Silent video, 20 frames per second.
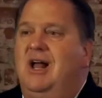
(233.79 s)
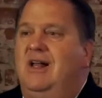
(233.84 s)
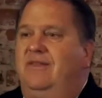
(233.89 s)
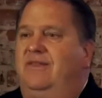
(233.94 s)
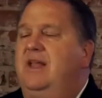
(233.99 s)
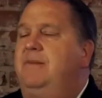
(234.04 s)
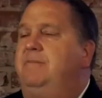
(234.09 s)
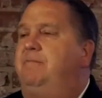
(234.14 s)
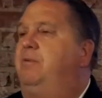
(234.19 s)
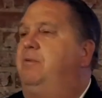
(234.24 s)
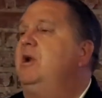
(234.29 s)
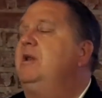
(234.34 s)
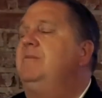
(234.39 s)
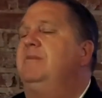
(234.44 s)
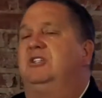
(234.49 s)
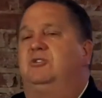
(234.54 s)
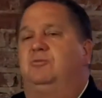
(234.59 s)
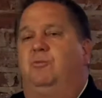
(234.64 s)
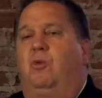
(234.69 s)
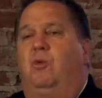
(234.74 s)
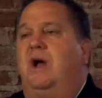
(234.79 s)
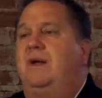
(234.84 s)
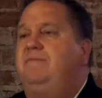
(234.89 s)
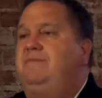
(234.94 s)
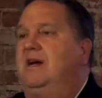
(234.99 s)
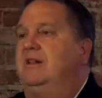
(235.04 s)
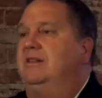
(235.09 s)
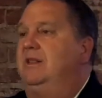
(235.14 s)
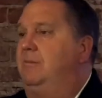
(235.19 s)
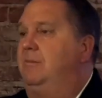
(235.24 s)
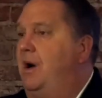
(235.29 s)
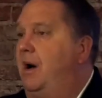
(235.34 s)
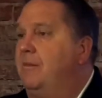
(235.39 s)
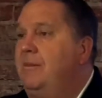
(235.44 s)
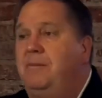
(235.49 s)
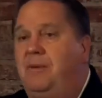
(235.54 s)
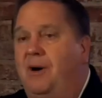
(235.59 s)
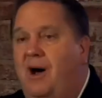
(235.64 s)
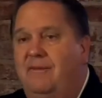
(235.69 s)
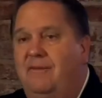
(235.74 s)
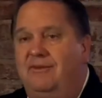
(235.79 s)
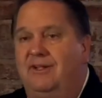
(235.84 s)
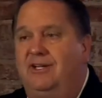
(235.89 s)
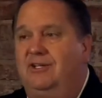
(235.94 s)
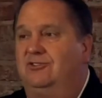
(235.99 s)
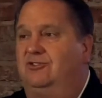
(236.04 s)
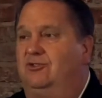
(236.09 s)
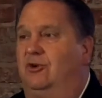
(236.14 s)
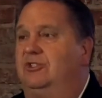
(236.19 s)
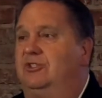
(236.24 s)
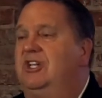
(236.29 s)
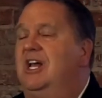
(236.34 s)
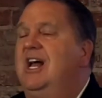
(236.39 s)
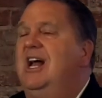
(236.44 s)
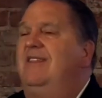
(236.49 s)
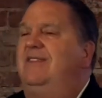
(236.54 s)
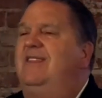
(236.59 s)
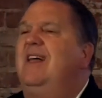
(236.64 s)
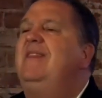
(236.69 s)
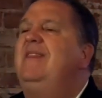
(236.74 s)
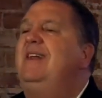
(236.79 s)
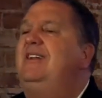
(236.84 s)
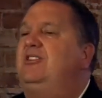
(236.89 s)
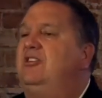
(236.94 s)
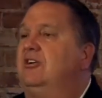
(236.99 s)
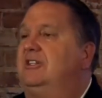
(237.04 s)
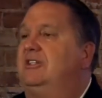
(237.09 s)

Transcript: They pretty much wiped out the mom and pop video stores. Then they took